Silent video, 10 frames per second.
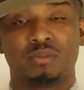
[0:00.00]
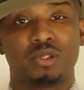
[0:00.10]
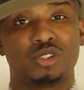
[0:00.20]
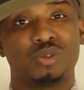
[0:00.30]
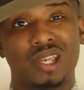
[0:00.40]

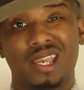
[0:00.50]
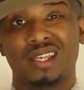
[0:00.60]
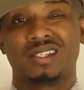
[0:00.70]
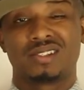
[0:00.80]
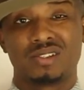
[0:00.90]
but you
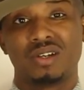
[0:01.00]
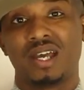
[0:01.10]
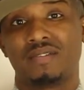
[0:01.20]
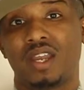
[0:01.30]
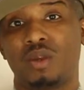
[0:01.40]
can still
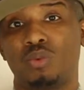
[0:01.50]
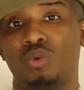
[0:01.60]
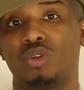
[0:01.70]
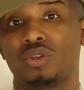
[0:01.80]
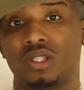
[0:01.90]
have a
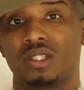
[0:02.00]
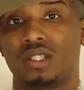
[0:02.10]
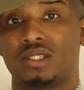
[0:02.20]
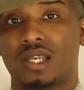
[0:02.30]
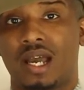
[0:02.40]
wool
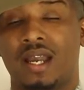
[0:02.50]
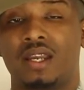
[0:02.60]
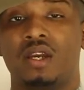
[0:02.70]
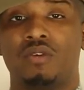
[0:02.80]
grenadine tie